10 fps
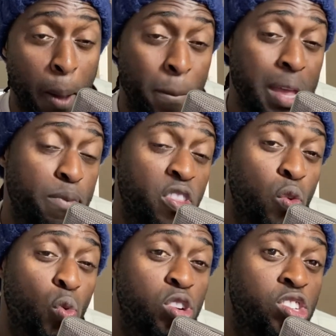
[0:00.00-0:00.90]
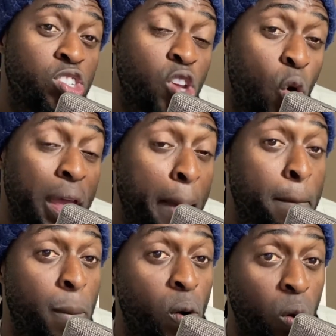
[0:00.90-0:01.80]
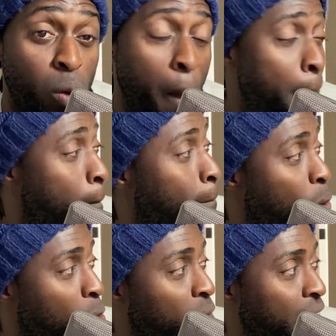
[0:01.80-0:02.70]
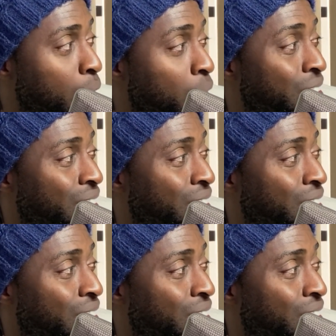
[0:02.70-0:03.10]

People that were so immoral, morally